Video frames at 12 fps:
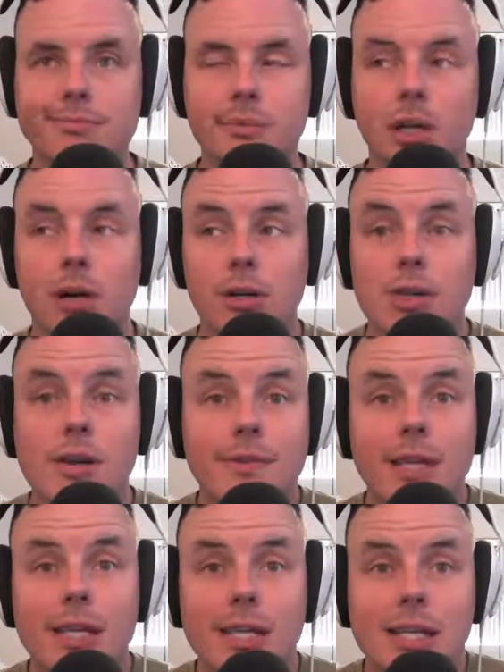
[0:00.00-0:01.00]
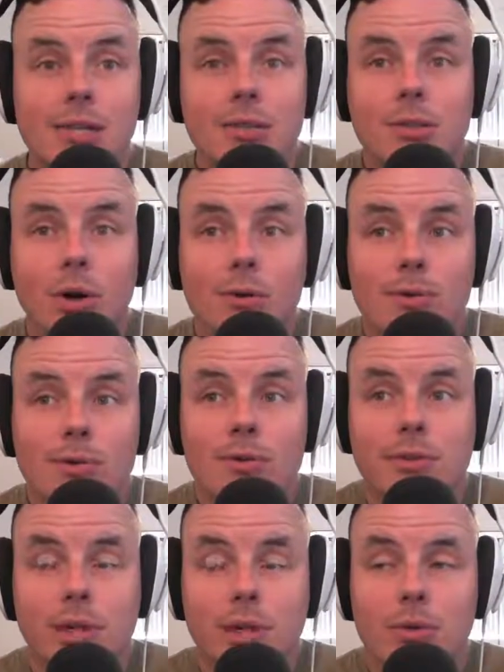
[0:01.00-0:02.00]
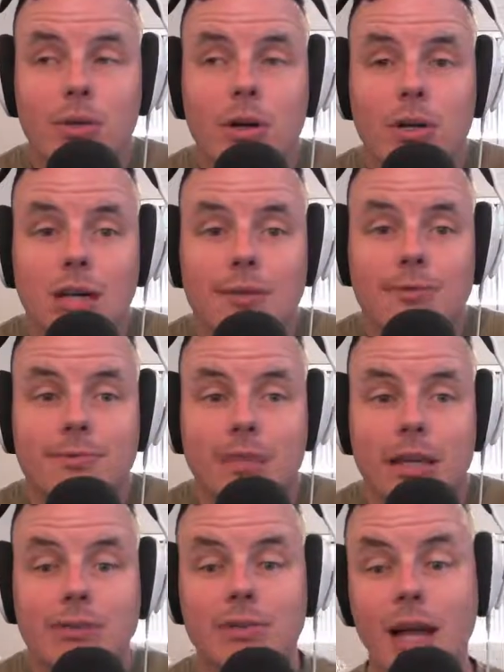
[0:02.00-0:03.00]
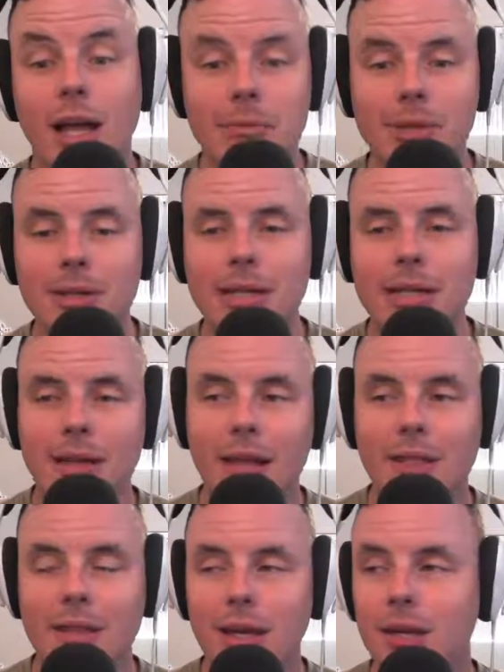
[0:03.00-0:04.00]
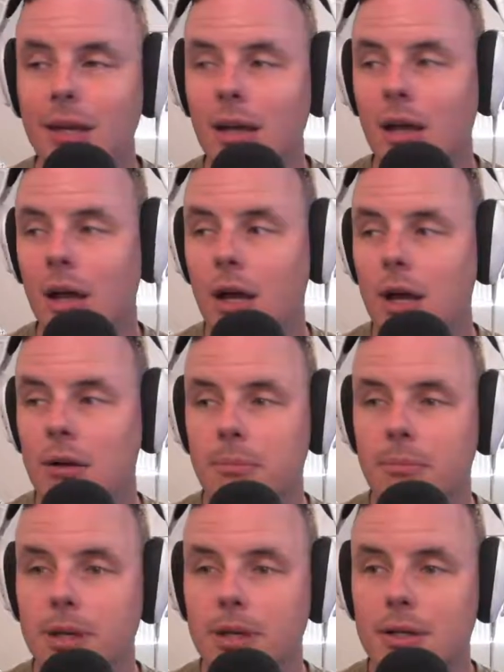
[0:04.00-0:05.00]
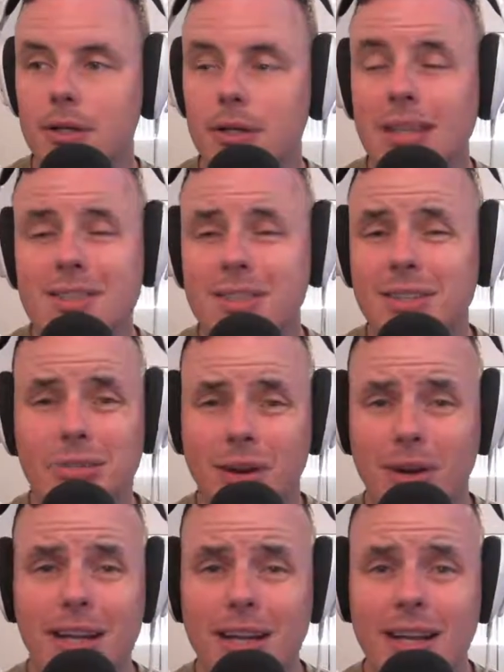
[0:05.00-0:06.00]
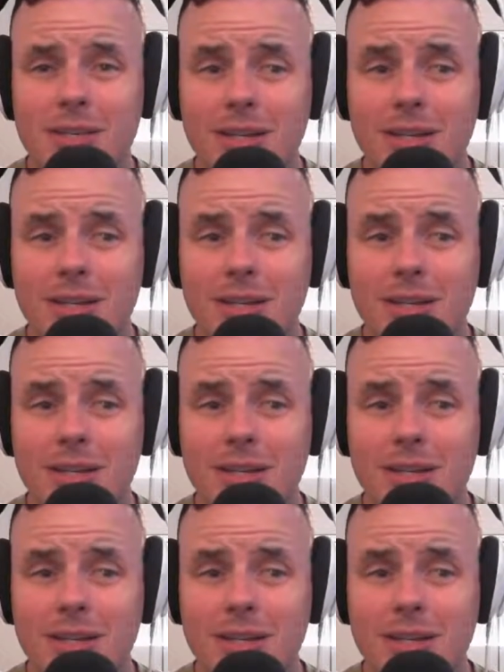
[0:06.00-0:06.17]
longevity or over long life like reliability of that thing, but it's a great engine.